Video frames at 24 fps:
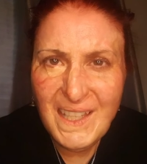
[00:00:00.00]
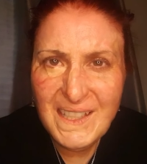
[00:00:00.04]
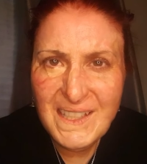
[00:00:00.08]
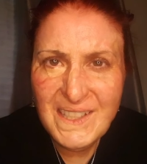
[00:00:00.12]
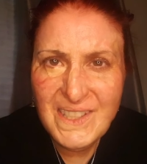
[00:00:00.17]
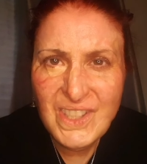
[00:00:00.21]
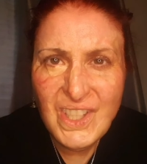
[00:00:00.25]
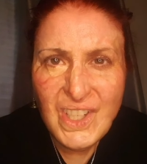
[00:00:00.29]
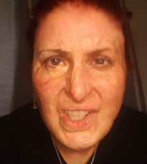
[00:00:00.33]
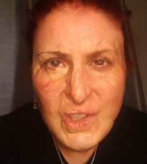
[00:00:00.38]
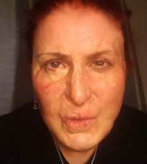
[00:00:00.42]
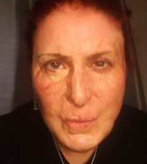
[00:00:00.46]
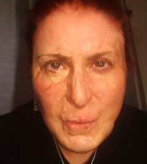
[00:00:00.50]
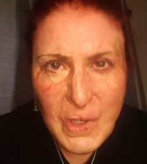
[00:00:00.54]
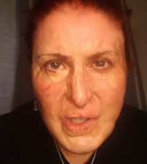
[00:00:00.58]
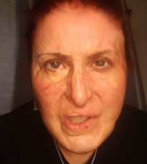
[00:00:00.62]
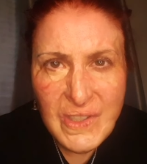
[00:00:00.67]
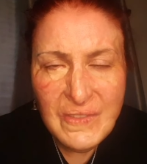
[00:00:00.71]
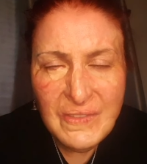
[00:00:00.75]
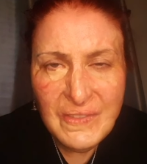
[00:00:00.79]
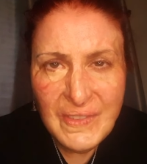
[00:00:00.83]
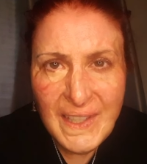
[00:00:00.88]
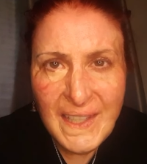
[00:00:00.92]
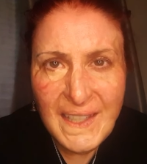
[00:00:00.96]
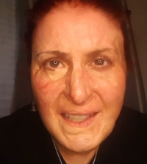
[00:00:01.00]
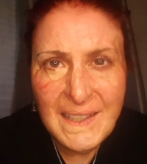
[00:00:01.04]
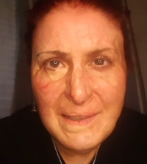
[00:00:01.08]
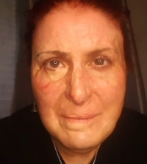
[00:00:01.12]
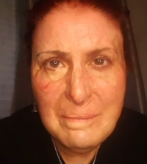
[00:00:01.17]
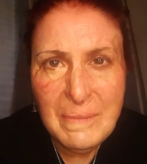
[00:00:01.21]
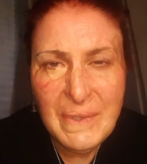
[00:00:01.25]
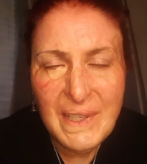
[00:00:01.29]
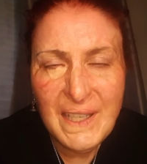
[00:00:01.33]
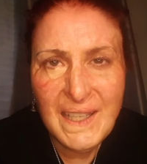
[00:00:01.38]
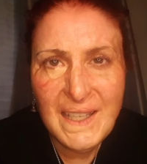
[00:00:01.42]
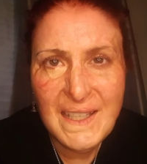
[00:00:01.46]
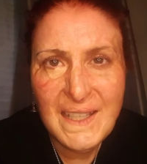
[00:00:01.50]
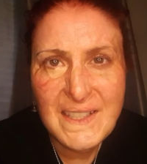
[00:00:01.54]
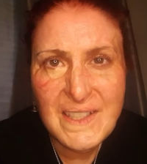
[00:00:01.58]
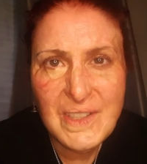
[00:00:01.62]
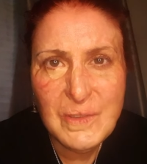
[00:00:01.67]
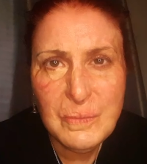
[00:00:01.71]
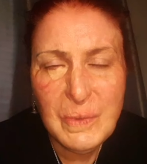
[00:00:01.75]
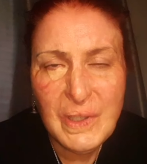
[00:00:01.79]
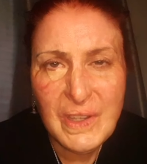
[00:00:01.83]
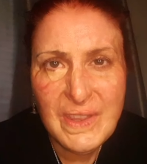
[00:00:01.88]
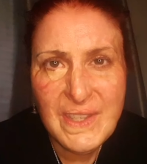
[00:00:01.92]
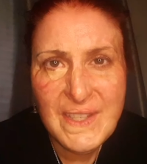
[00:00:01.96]
just wasn't very
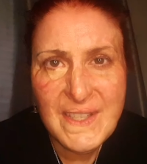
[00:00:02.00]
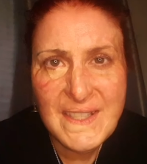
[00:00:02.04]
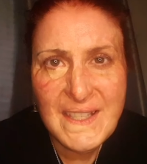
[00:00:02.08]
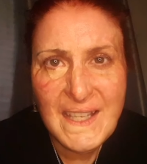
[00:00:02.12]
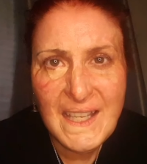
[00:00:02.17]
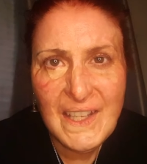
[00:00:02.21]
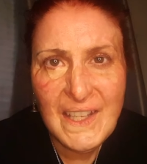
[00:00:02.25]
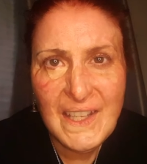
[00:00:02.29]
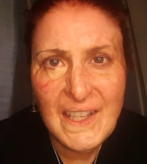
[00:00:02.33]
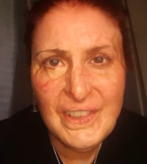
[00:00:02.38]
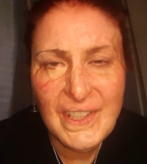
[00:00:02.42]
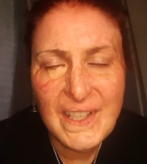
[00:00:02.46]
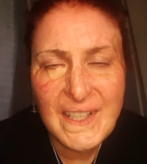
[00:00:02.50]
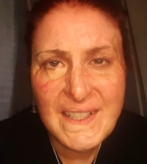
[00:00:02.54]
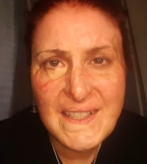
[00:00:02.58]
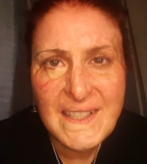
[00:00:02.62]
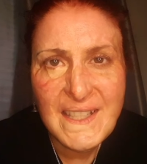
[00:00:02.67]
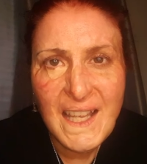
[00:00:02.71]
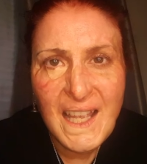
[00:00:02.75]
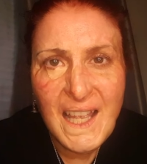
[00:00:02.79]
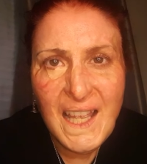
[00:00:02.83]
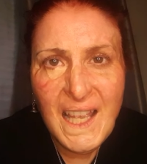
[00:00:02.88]
impressed with the service.